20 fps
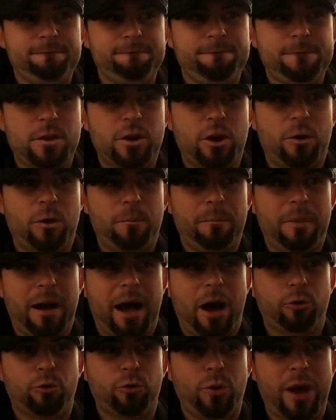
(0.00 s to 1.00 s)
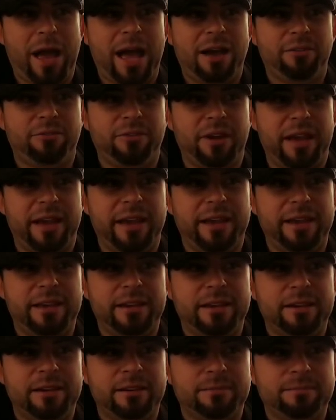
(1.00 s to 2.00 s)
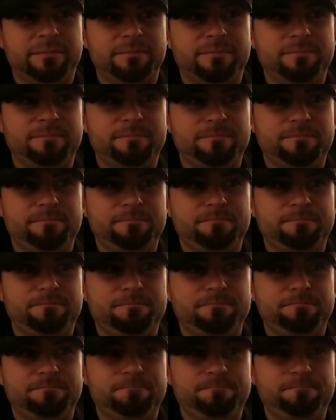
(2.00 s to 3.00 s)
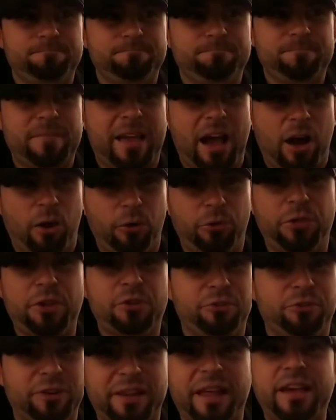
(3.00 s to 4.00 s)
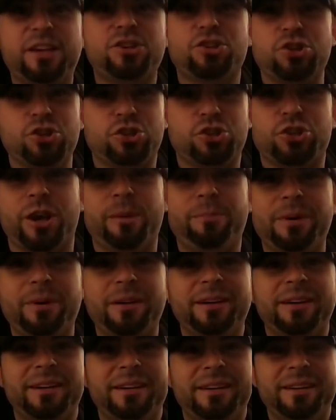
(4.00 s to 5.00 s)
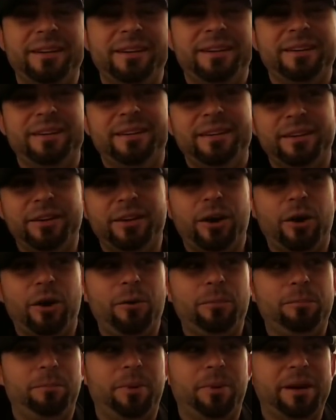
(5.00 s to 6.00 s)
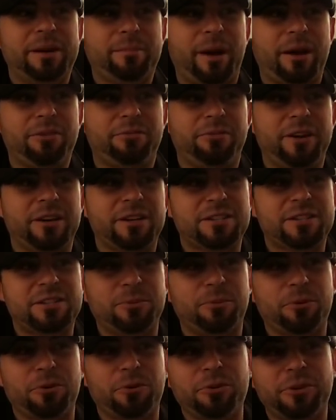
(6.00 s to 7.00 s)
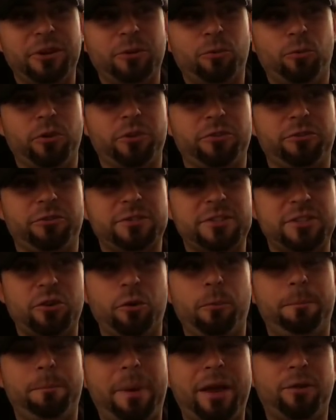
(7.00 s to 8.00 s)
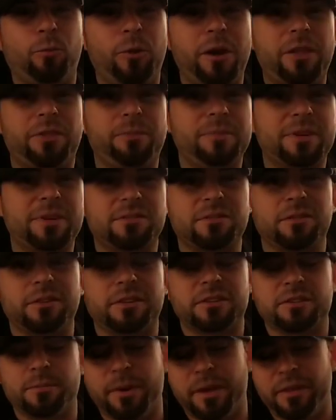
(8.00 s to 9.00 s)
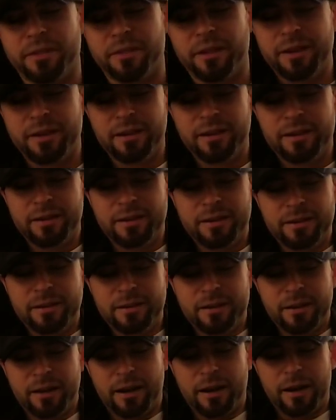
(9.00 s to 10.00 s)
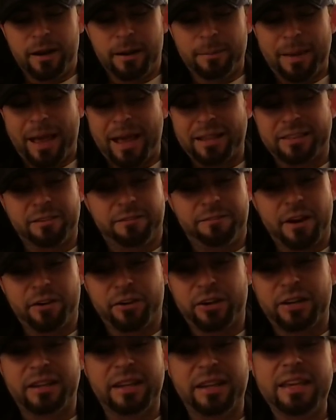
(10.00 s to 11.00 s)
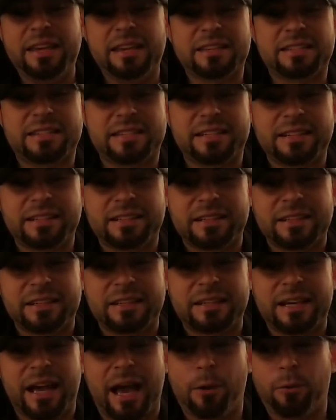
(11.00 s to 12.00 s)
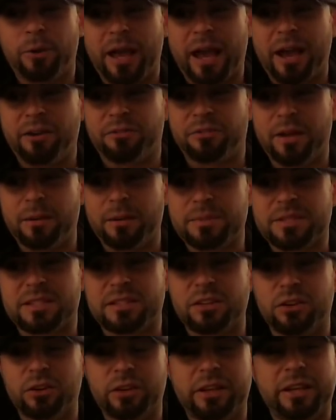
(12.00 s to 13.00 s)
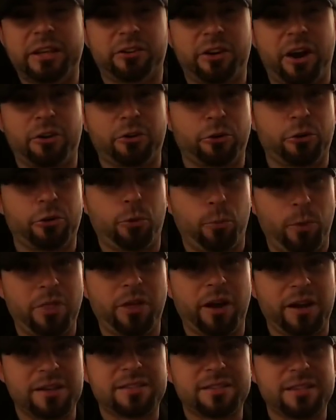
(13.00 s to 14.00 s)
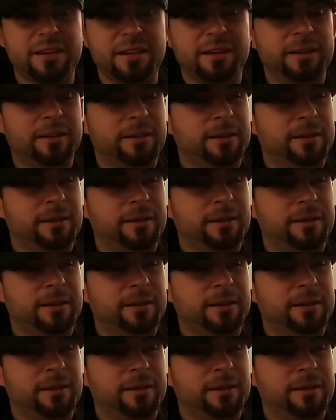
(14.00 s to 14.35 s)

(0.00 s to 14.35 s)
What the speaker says: you know, how to have a healthy relationship. You know, but in my fantasy world, it would have still been with Miss Elizabeth. At the very least, I would have them still here on Earth with us.